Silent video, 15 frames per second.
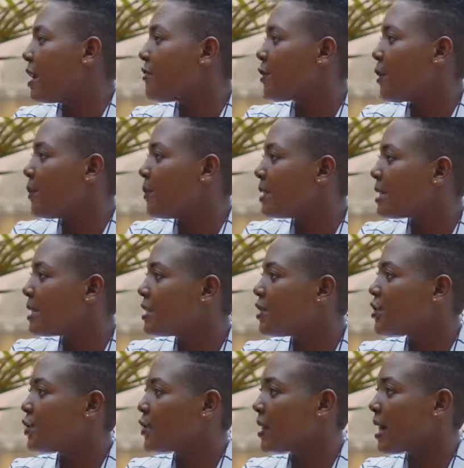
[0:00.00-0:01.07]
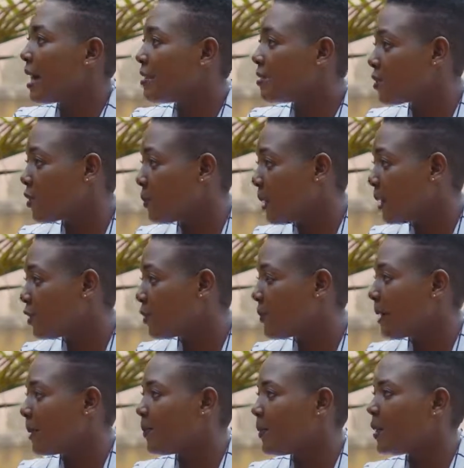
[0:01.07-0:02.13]
from business to customer to
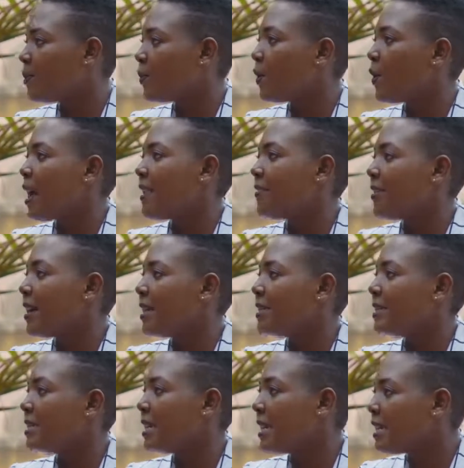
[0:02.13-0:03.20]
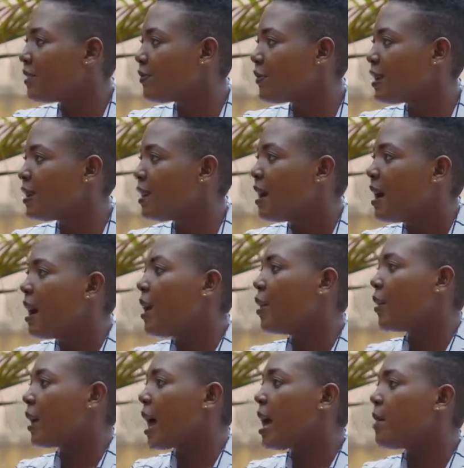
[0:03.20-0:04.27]
my people, and then deliver.
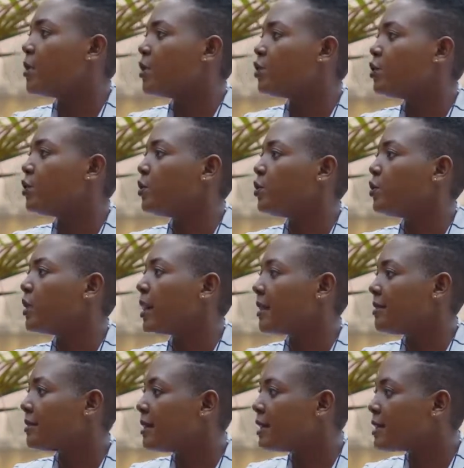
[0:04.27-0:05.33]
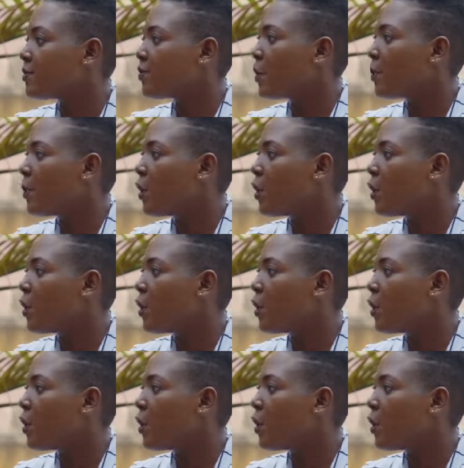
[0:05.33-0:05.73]
Okay, I want to get this from